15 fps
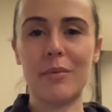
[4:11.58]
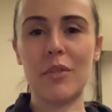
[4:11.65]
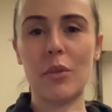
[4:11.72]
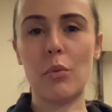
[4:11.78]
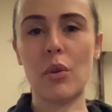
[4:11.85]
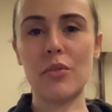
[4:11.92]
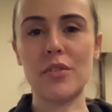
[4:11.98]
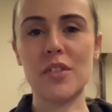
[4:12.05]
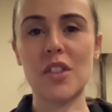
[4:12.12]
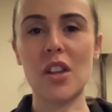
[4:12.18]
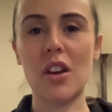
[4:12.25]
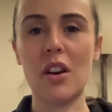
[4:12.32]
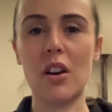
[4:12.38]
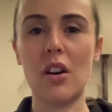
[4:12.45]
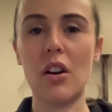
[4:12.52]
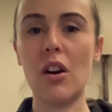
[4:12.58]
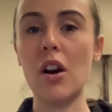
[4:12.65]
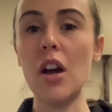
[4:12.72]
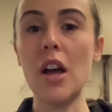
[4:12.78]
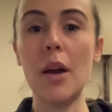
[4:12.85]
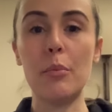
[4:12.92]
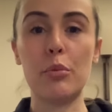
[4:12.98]
the ones that are
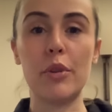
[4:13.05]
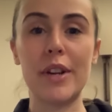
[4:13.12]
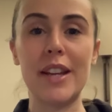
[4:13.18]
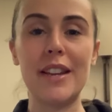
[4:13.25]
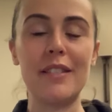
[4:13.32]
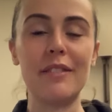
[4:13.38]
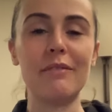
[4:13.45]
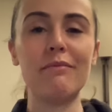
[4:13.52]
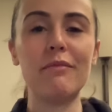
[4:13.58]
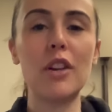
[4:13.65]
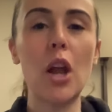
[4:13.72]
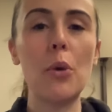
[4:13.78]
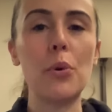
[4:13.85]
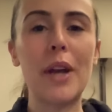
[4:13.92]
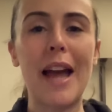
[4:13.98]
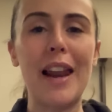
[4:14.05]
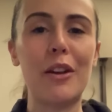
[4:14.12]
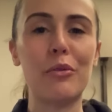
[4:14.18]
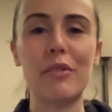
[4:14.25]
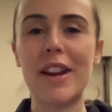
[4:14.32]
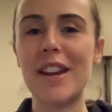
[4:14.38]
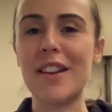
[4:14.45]
pretty low
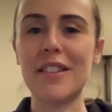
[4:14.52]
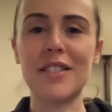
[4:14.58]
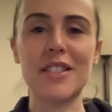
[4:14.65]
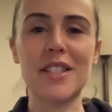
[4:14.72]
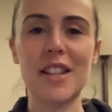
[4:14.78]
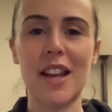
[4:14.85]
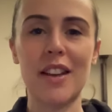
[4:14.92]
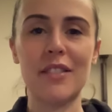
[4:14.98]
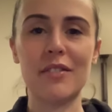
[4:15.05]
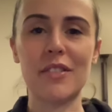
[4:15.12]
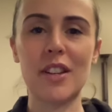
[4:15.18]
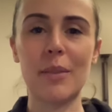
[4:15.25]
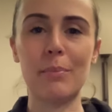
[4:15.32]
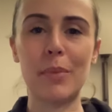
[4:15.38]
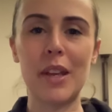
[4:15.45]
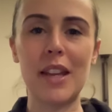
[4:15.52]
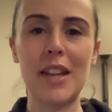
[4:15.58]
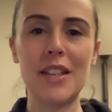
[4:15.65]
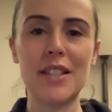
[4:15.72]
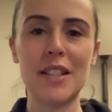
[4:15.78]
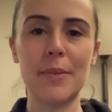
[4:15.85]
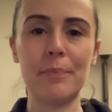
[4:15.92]
calorie and can be
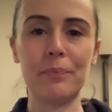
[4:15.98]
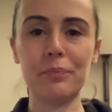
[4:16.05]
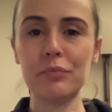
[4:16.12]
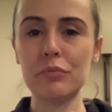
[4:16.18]
eaten